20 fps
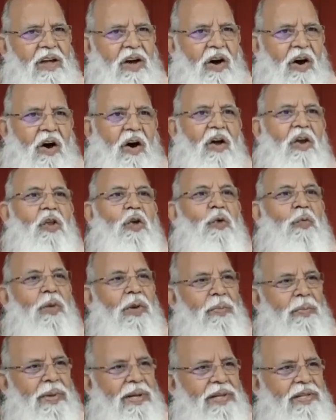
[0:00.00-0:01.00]
All
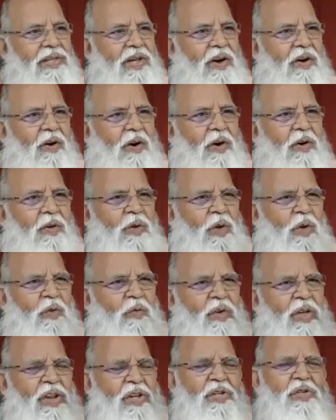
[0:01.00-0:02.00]
human beings have got very